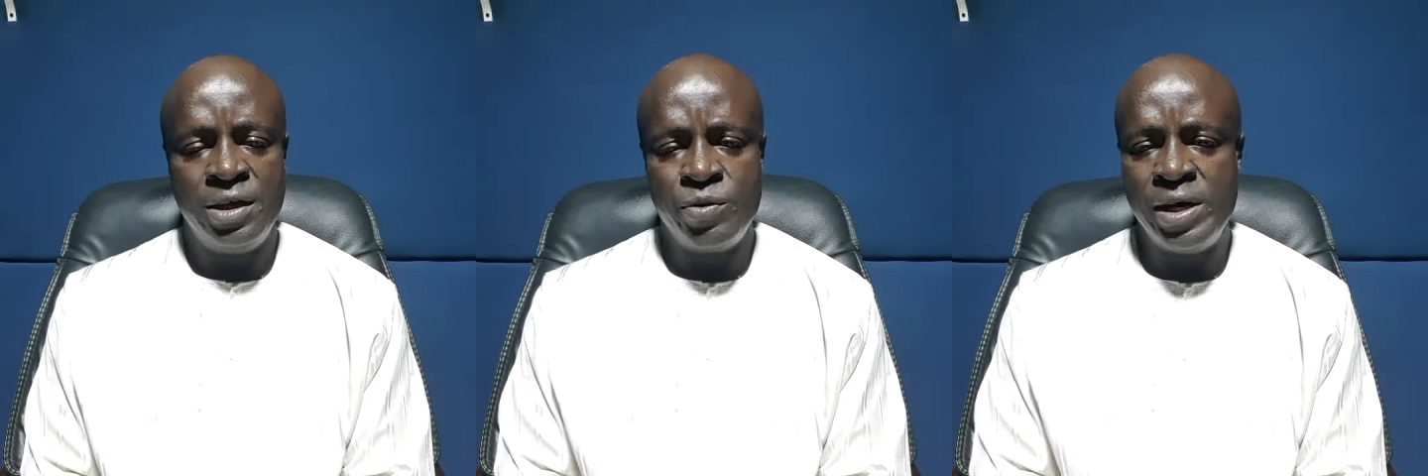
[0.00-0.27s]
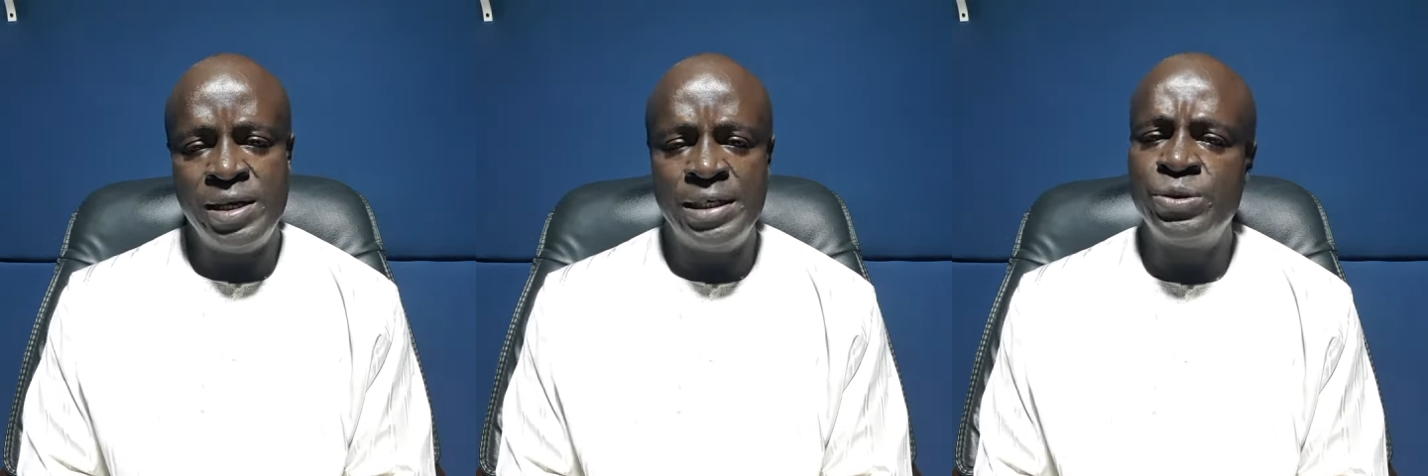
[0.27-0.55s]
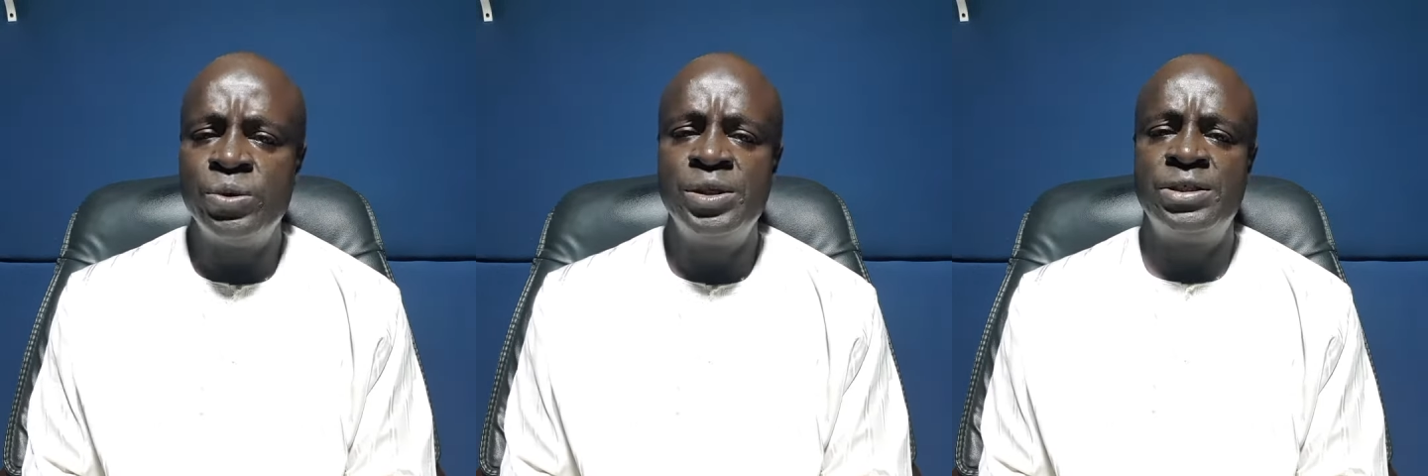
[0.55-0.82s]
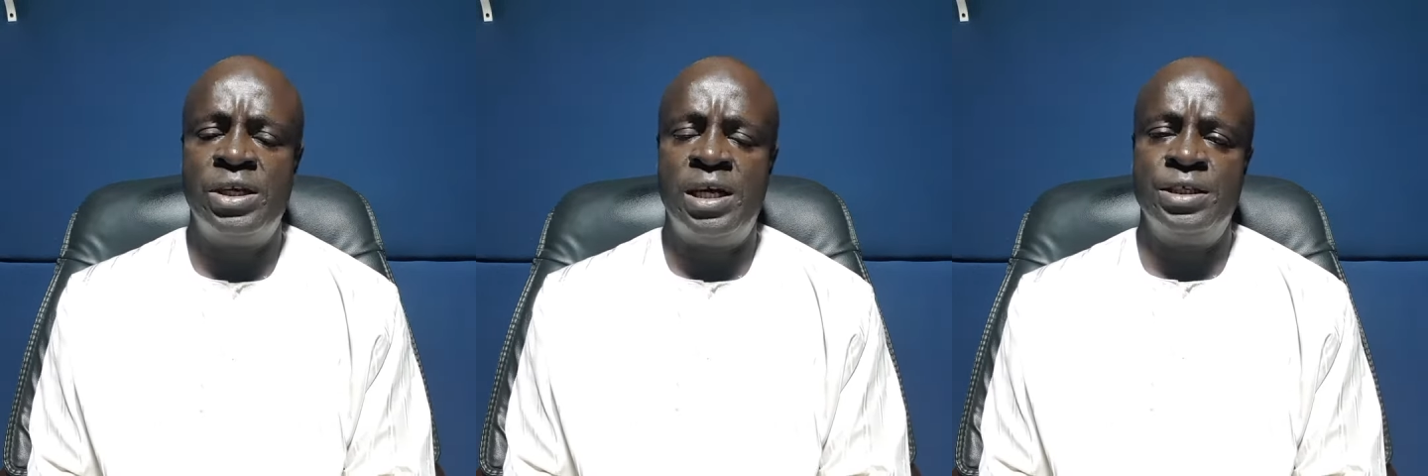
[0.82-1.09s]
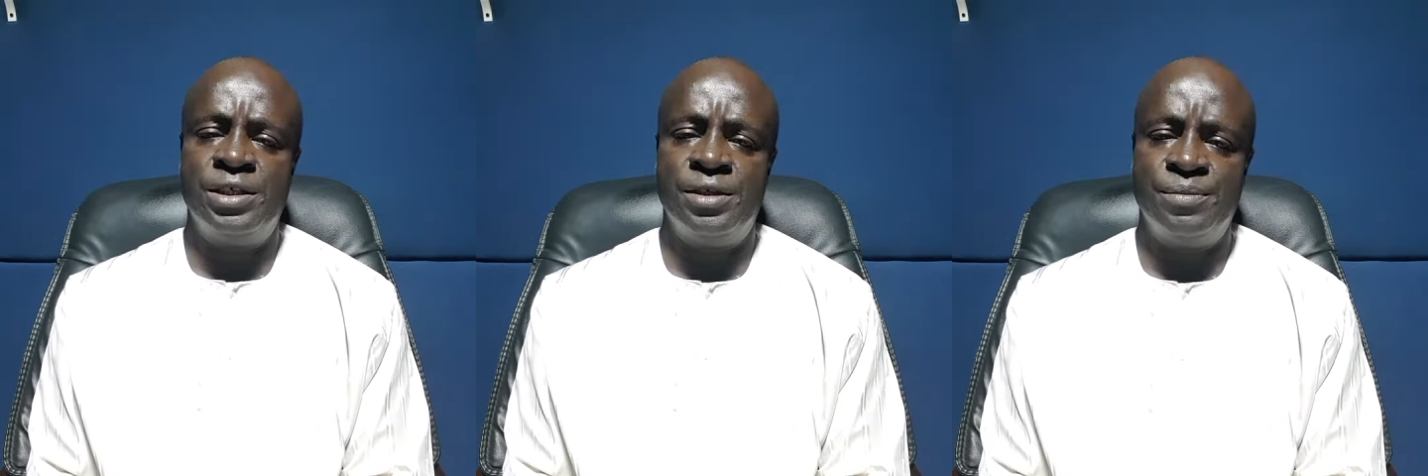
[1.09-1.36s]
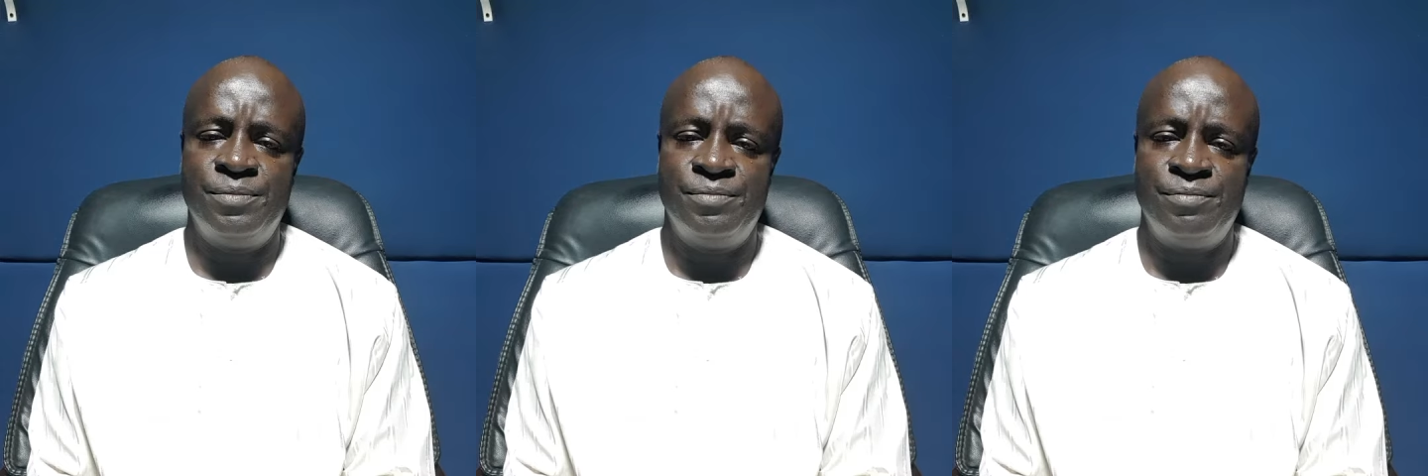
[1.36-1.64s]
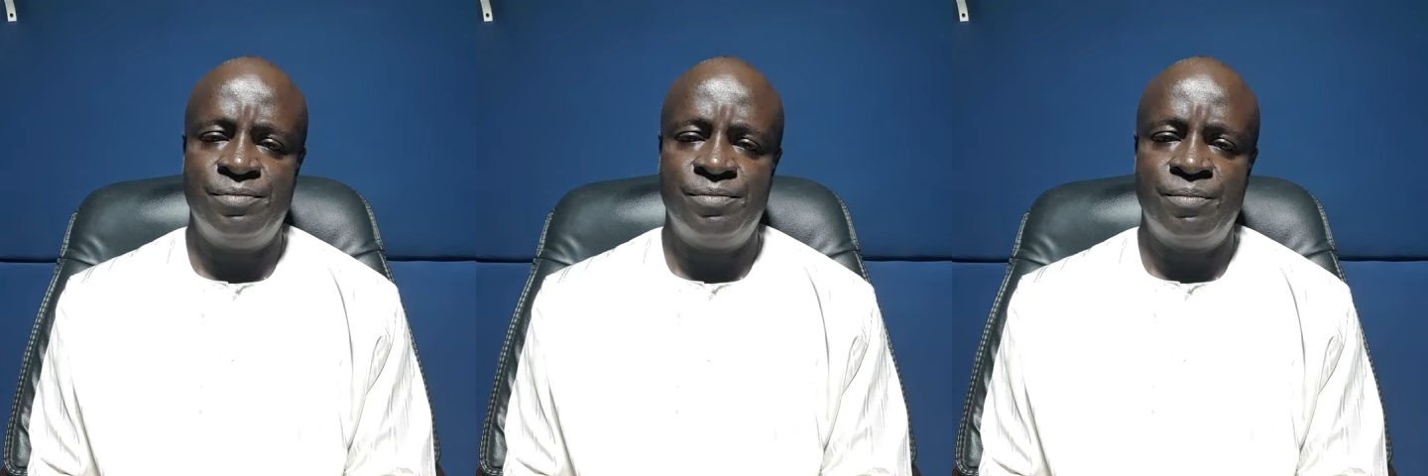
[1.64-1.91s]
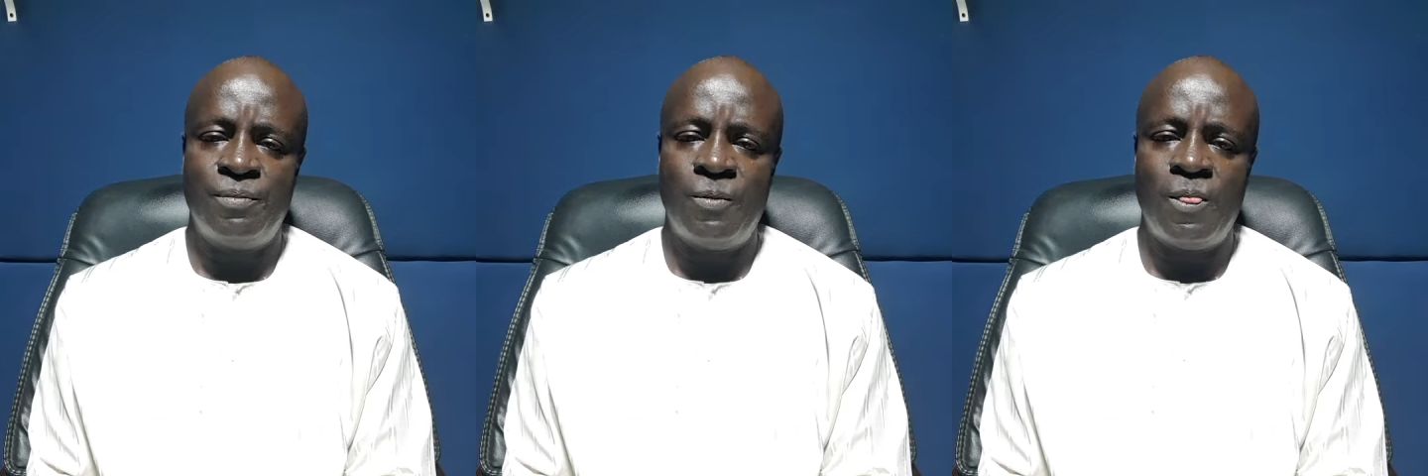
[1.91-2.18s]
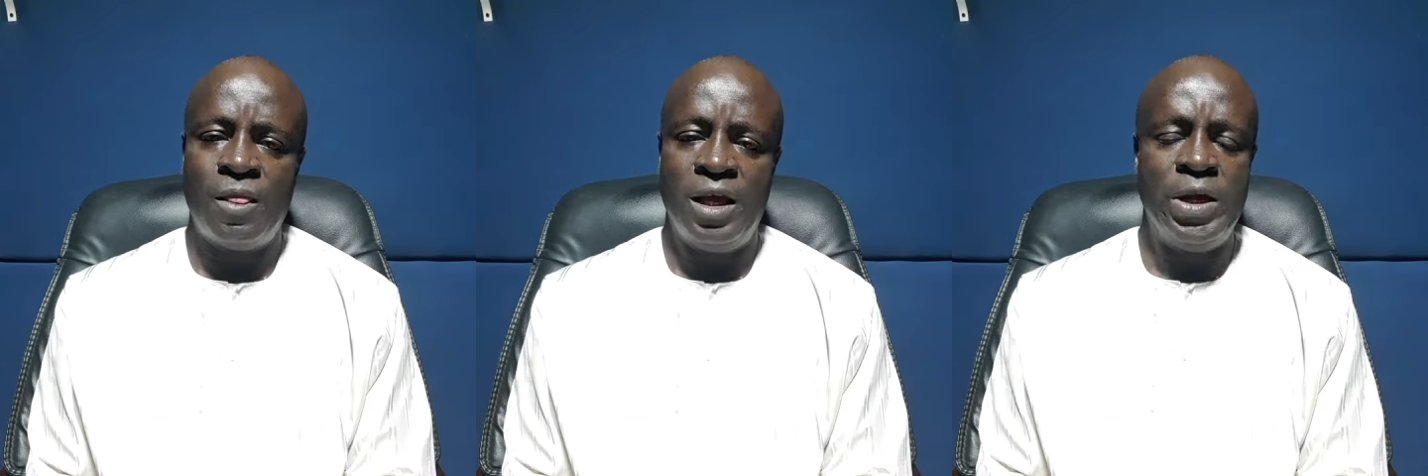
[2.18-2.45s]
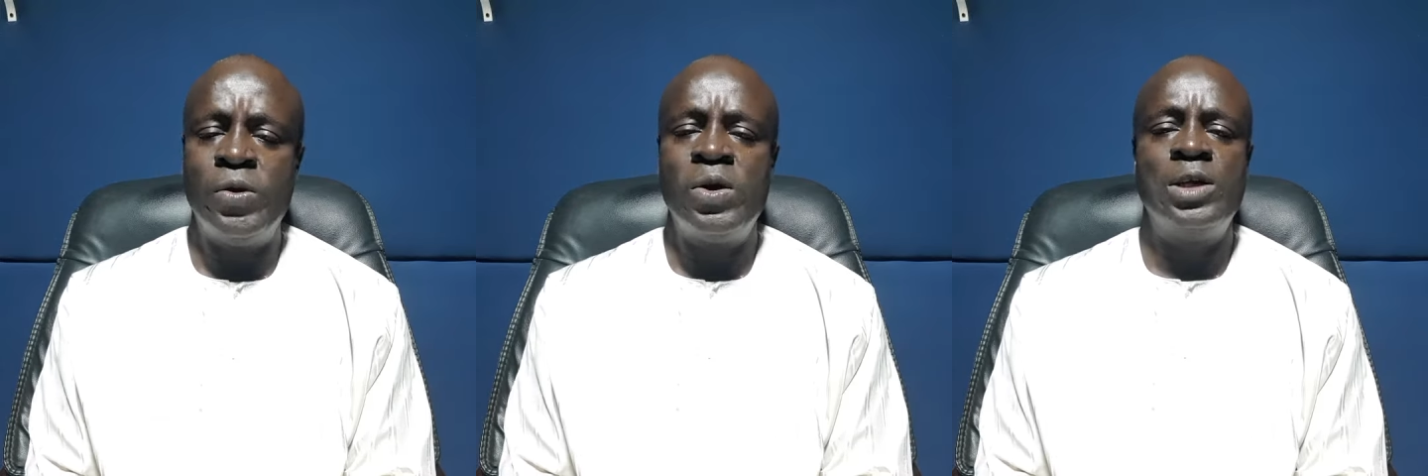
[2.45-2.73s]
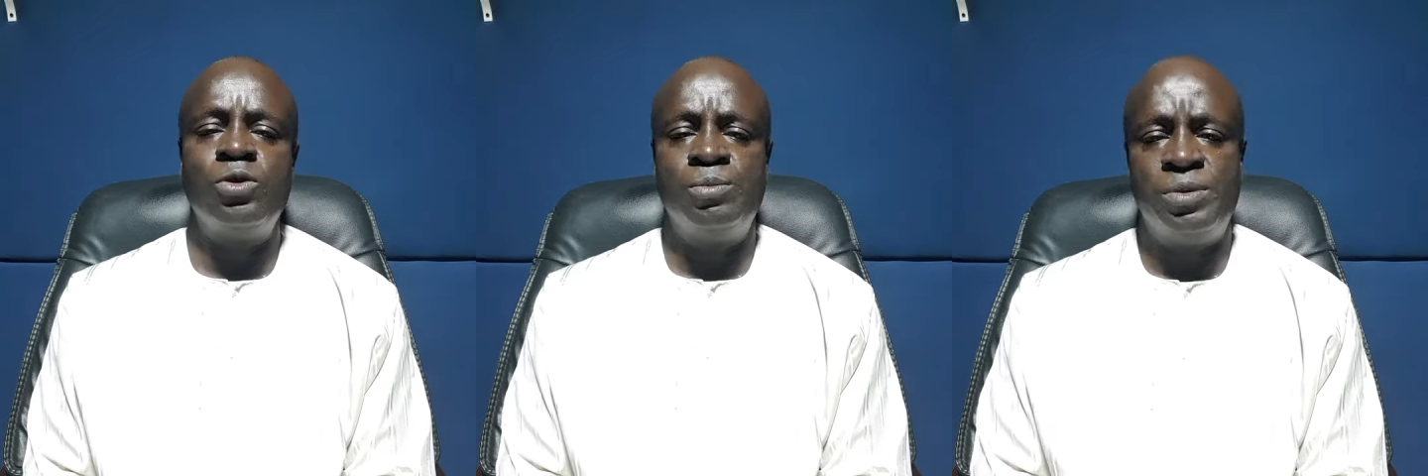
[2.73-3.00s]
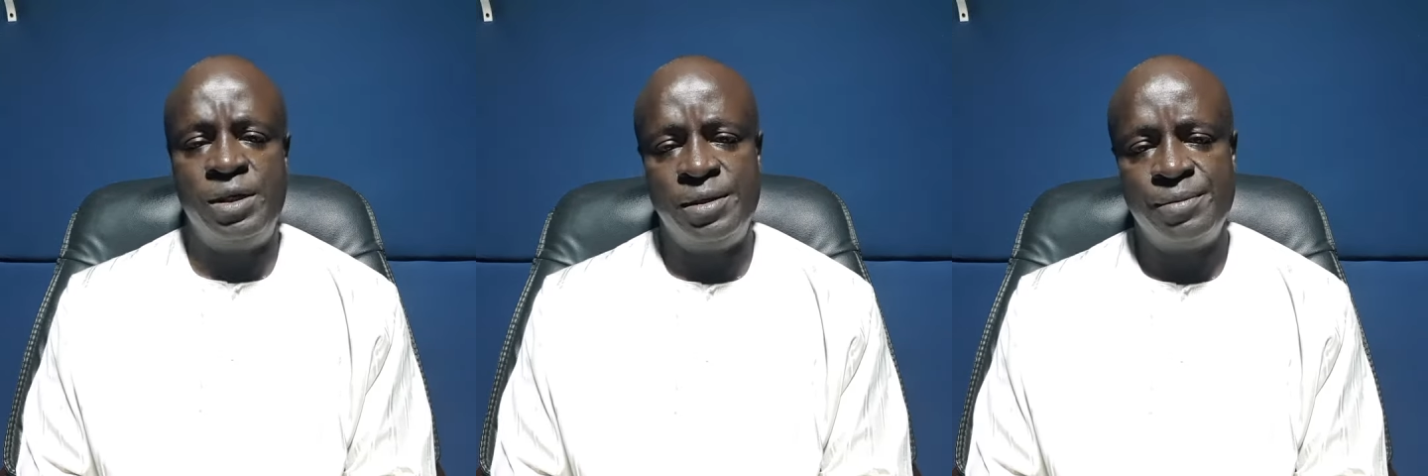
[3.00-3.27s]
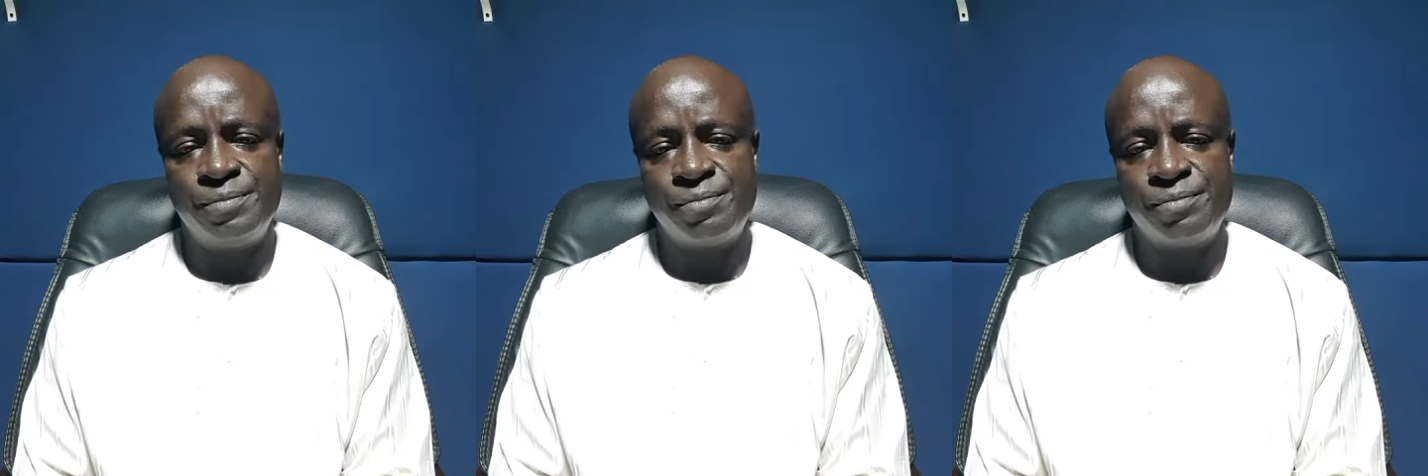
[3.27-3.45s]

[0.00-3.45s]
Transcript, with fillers: where there is no distraction in order to pray.